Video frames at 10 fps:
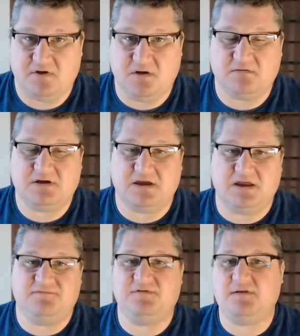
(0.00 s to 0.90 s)

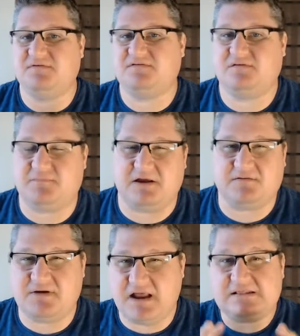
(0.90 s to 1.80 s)
Okay, flip as a
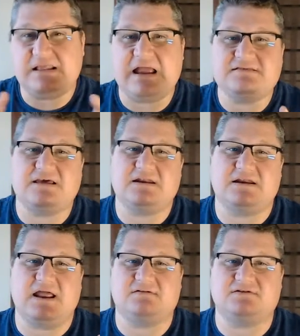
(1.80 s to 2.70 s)
spectrum, and I like that
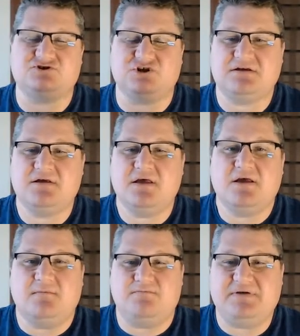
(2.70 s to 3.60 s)
analogy
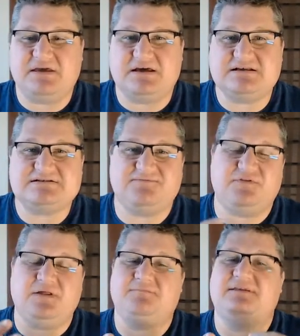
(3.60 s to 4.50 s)
because
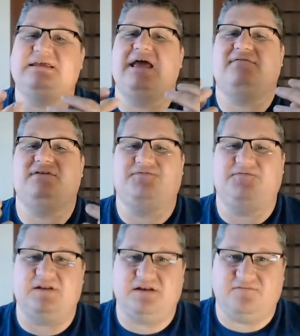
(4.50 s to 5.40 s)
flip did have a
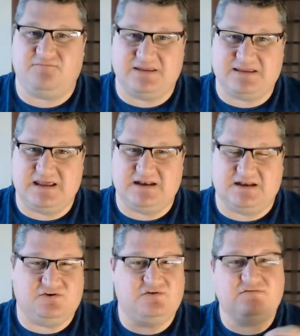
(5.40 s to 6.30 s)
definitive
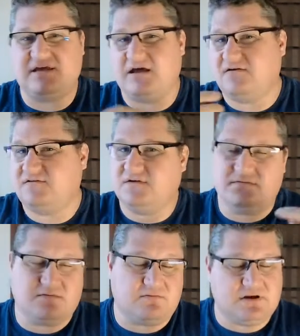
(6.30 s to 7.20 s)
beginning.
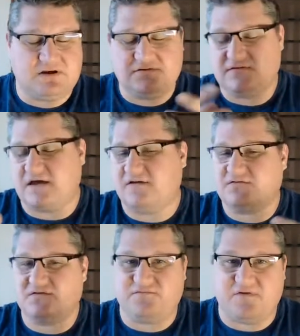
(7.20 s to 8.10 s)
2003,
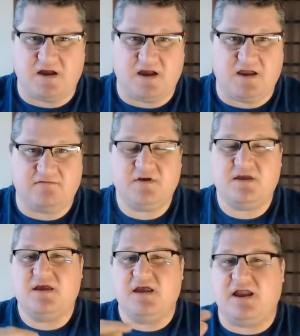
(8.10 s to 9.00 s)
2005,
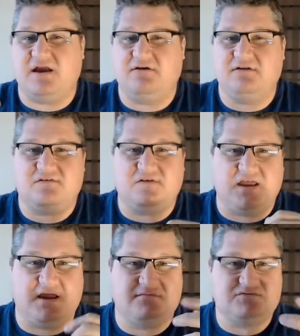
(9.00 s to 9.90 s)
Aaron
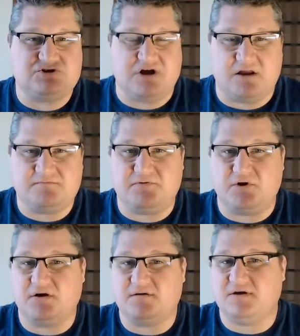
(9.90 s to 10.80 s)
Sams, John
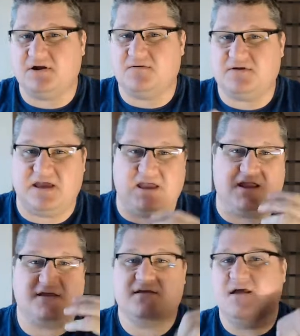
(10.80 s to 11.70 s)
Bergman,
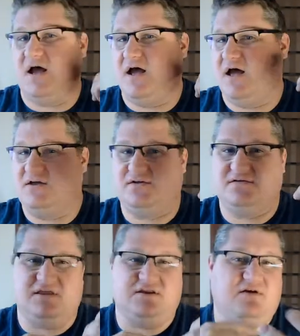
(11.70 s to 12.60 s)
okay.
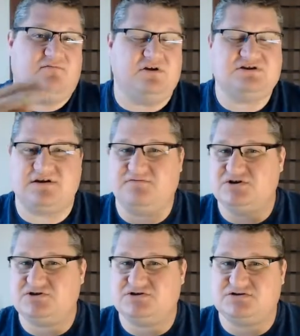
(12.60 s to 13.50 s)
Then you have Reach
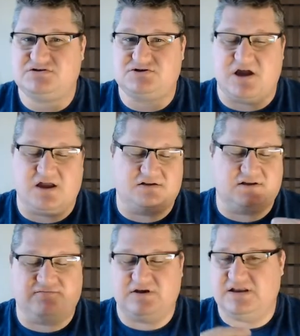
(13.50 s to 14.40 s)
Every Child
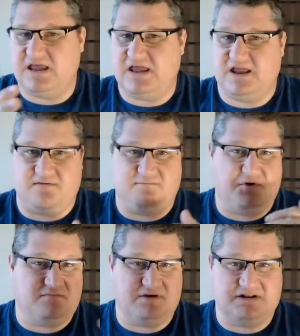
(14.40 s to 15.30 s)
Every Day,
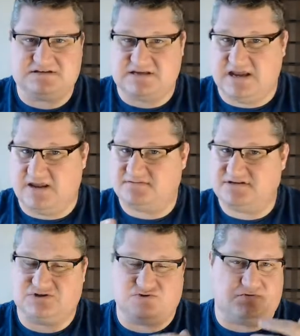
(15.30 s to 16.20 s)
Bergman and Sams,
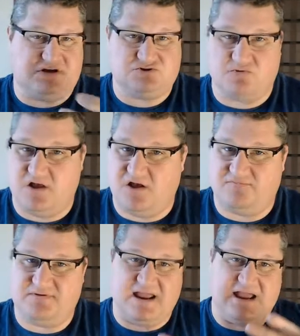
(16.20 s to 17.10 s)
that's
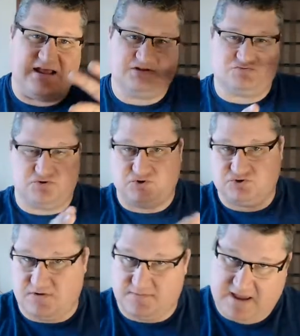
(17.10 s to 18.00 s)
2012, but it had its
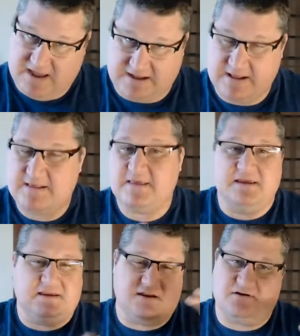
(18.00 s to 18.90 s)
roots way back,
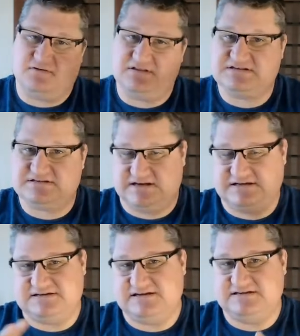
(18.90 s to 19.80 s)
in the
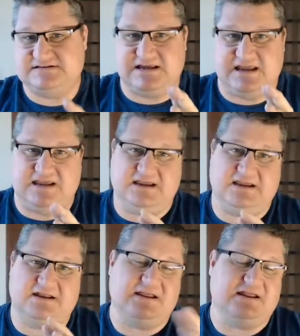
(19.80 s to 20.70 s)
60s,
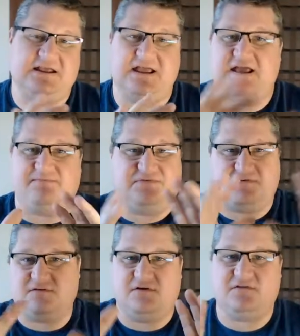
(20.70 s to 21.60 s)
and
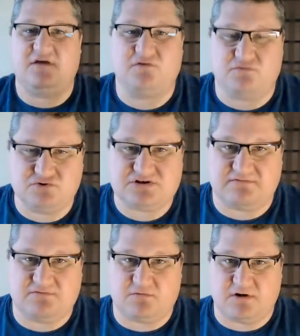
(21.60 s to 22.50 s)
so there's other roots
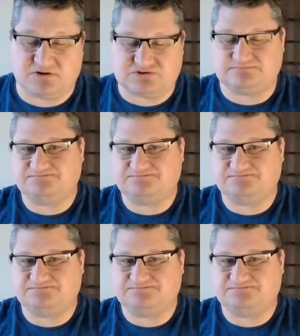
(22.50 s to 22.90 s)
everywhere else.